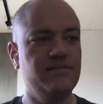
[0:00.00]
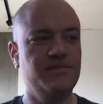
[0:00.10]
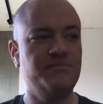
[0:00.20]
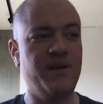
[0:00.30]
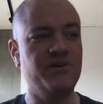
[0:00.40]

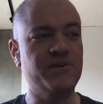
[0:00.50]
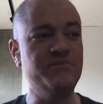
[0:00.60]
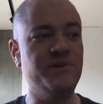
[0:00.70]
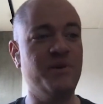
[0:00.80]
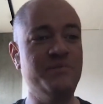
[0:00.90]
better question
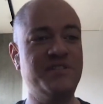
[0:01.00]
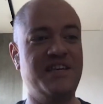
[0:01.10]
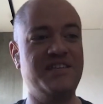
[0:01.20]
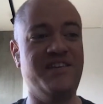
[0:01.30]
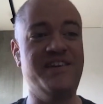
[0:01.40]
would be, what
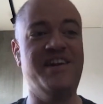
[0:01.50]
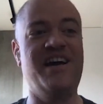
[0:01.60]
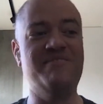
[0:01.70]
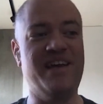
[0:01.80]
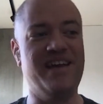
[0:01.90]
mistakes have I
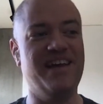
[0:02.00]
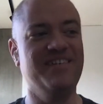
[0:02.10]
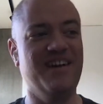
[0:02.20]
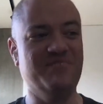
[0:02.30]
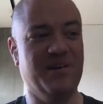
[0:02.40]
not made?
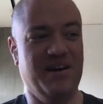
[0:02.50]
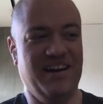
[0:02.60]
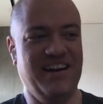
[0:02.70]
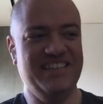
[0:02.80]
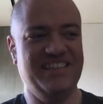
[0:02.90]
I'm
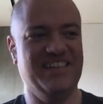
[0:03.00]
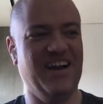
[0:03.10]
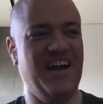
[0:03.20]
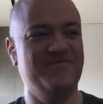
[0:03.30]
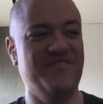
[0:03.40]
pretty sure
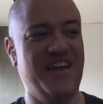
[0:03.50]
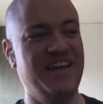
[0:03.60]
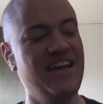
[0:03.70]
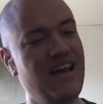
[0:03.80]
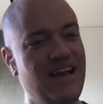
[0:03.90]
I've
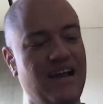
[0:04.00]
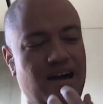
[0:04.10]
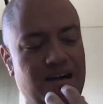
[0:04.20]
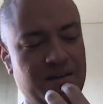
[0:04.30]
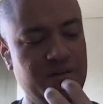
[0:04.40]
made
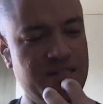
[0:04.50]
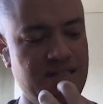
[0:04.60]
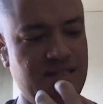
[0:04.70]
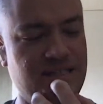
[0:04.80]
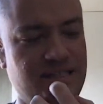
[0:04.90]
all the
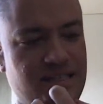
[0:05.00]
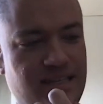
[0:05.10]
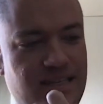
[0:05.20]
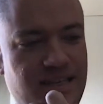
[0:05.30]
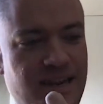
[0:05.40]
ones
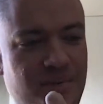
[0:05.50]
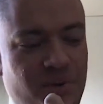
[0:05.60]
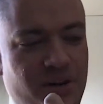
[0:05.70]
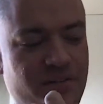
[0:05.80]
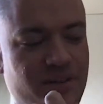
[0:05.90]
that I'm
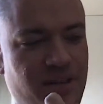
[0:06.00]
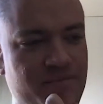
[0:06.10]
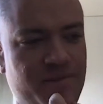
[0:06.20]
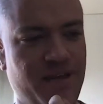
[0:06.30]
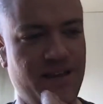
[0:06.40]
aware of that can
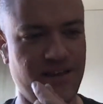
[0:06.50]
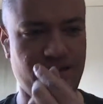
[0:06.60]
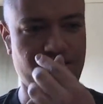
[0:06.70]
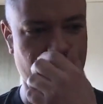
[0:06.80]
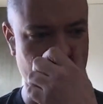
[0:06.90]
be made
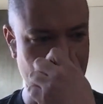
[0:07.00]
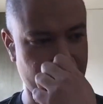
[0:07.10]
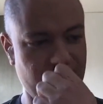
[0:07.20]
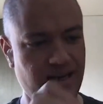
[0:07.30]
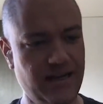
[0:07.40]
that are out
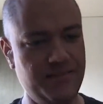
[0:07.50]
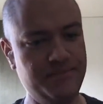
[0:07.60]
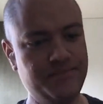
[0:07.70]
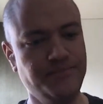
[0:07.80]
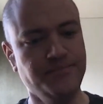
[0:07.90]
there.
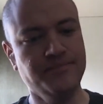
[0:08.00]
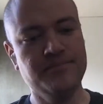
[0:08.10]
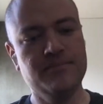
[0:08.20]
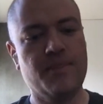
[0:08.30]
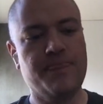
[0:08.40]

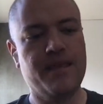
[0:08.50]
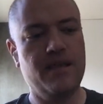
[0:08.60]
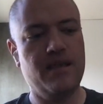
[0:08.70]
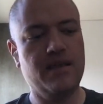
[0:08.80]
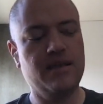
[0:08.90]

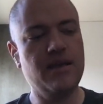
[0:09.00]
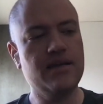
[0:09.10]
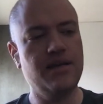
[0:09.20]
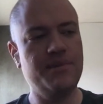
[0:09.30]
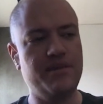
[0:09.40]
A
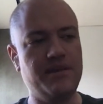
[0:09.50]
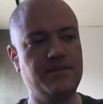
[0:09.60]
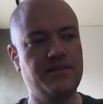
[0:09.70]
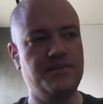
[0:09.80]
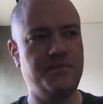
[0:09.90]
couple
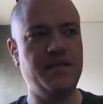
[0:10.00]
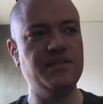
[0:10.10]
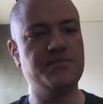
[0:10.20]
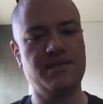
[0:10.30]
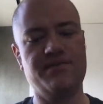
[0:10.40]
things, speaking
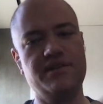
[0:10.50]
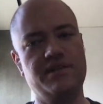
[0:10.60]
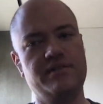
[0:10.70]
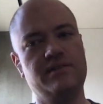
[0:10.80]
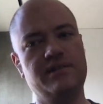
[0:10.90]
specifically
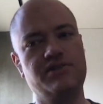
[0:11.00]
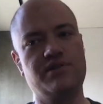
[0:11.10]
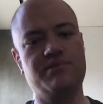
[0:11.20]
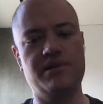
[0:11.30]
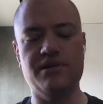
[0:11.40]
to the
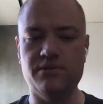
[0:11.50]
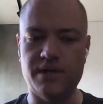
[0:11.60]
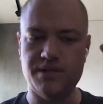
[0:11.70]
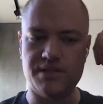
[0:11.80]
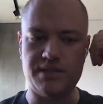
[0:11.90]
leadership part of your
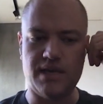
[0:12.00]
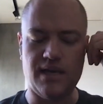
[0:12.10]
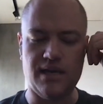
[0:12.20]
question.